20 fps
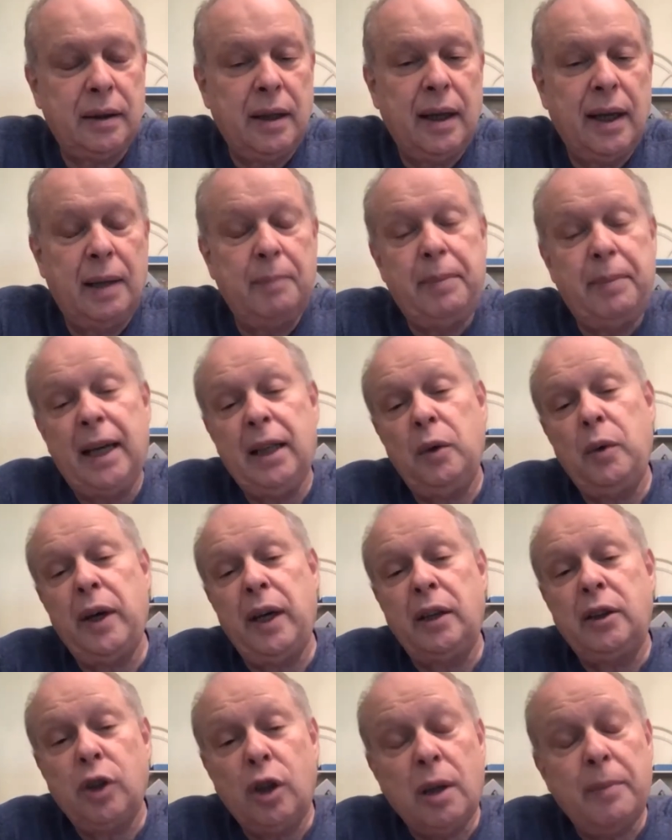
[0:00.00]
And by the way, it
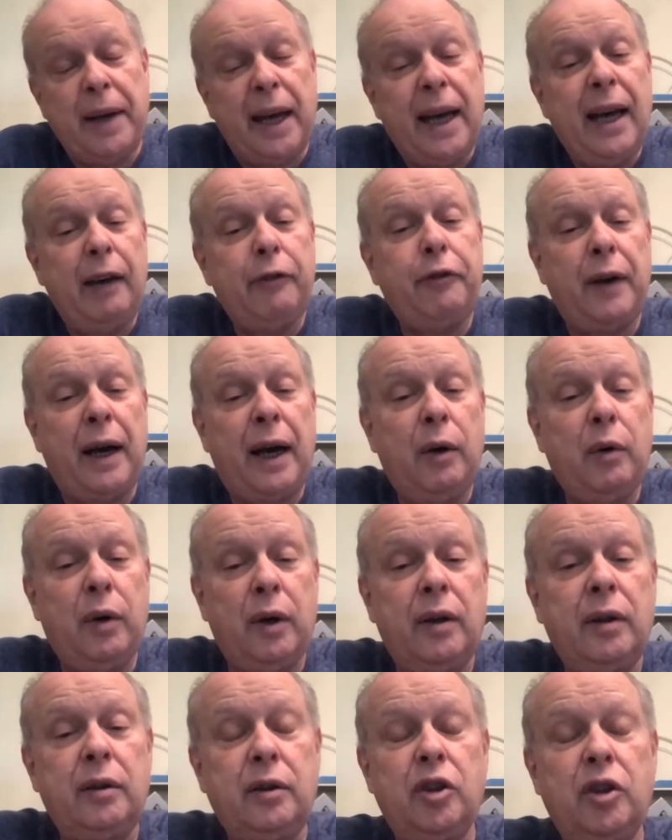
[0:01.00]
took him a half
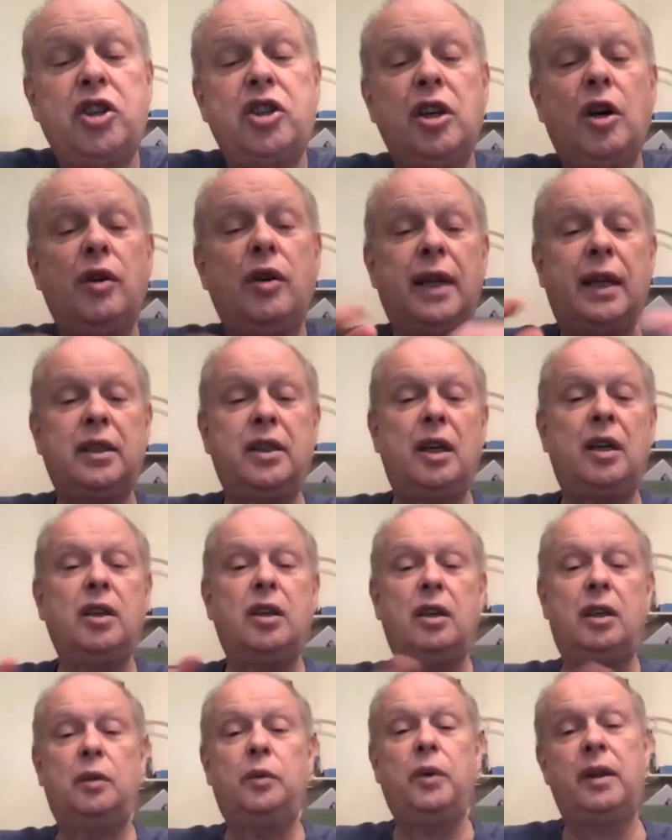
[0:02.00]
hour to show that young
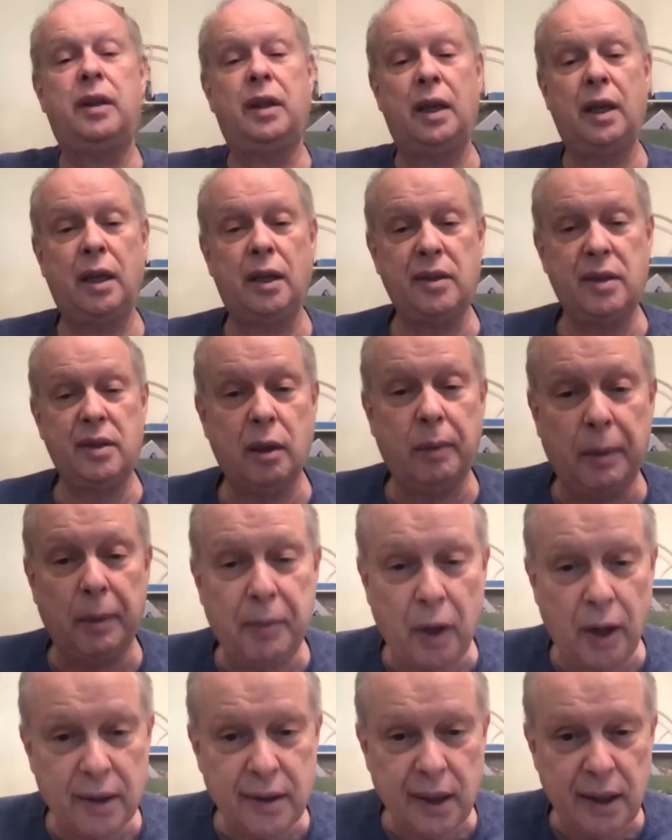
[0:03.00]
girl with the cerebral
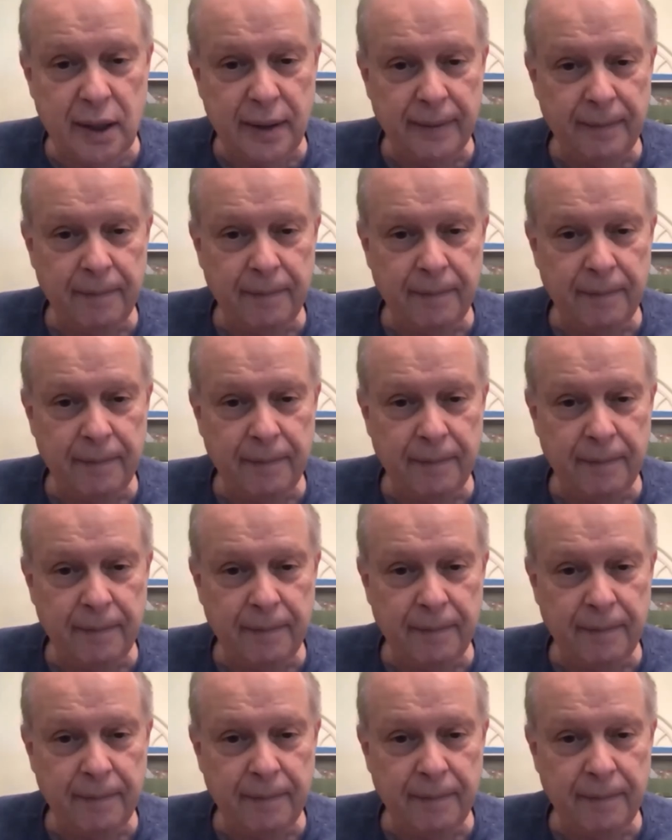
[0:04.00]
palsy